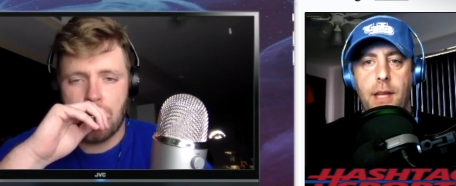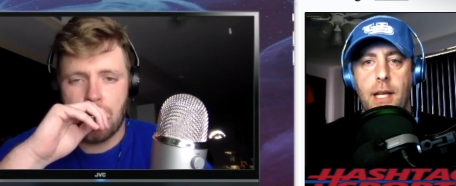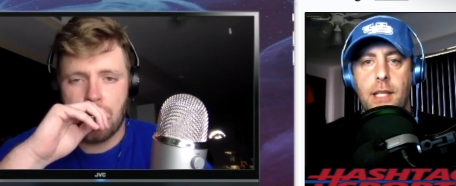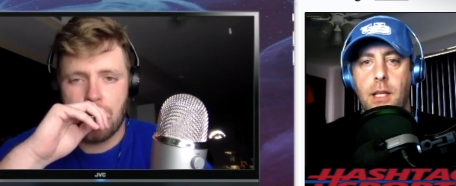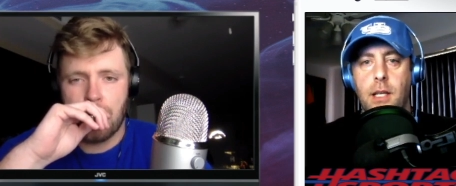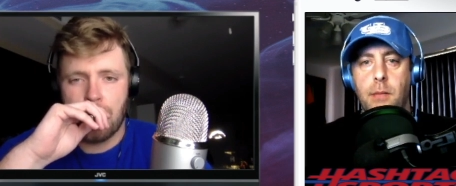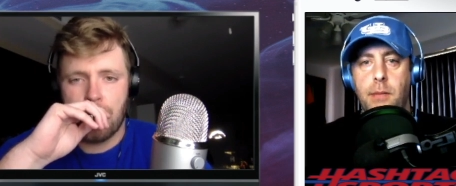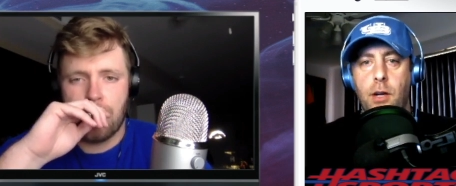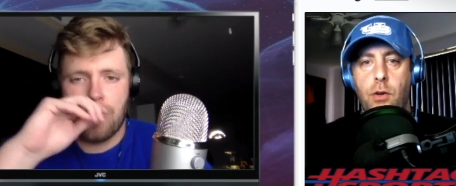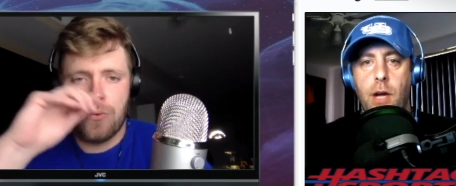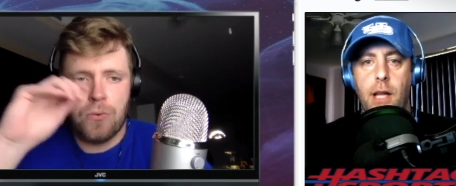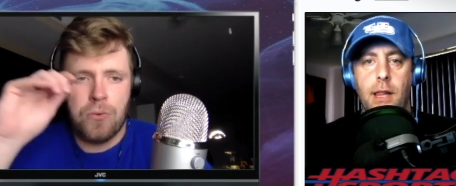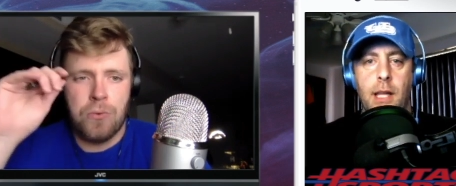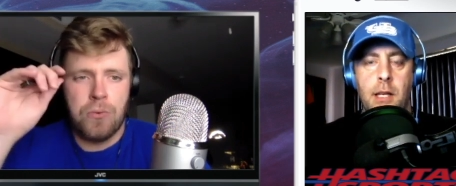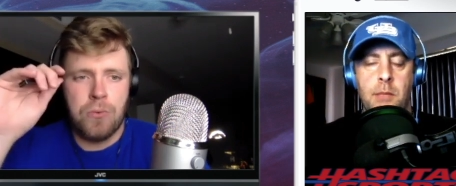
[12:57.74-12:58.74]
Speaker 1: it's going to be a great
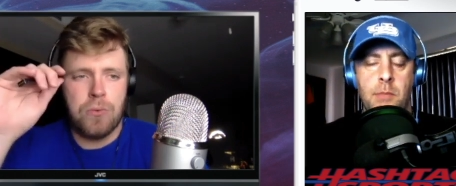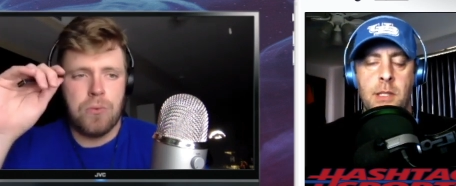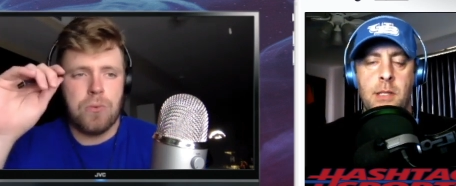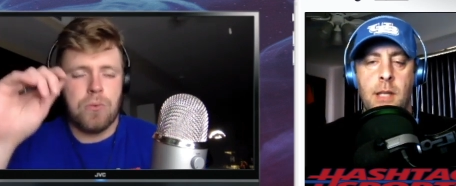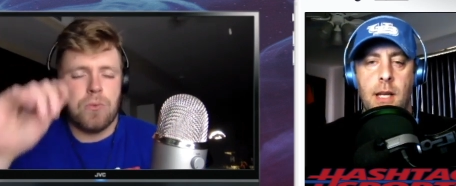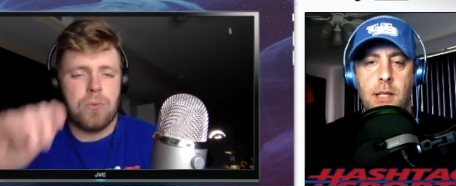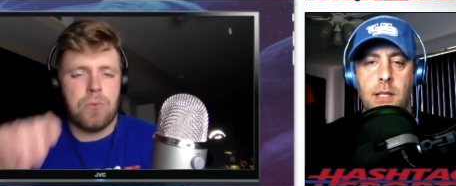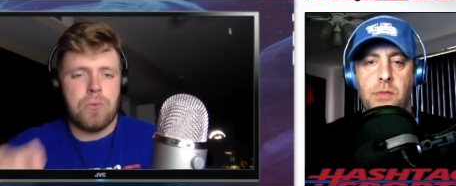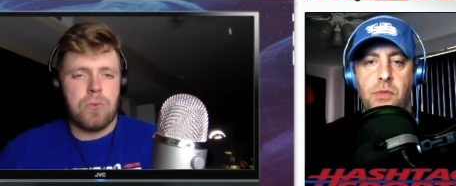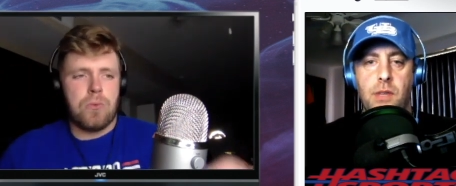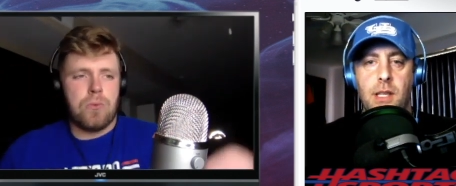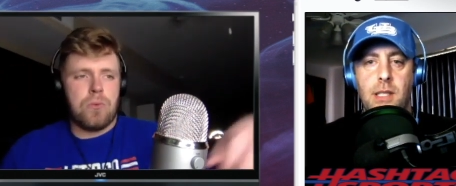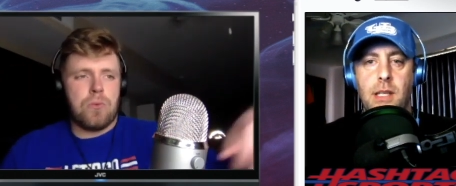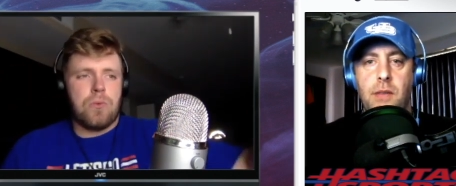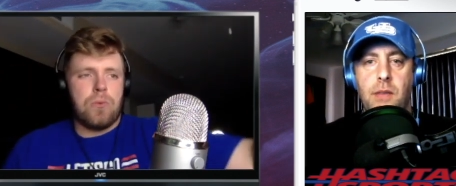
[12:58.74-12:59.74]
litmus test for this
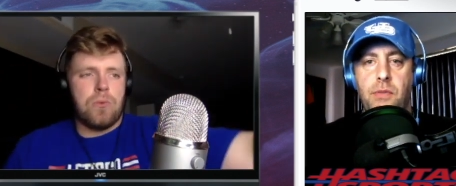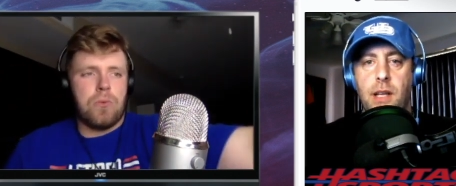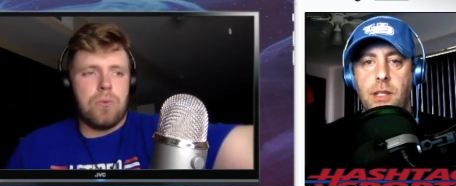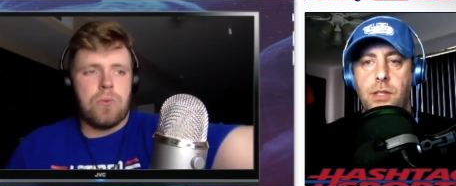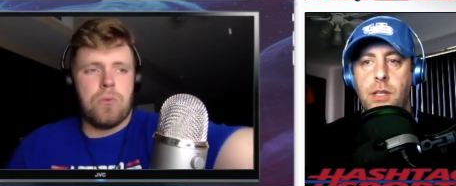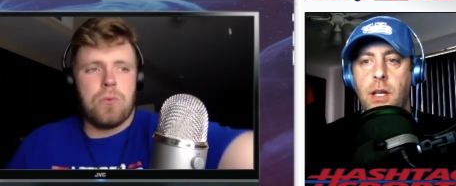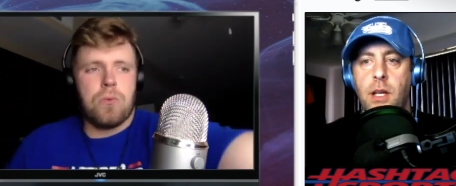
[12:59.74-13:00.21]
defense.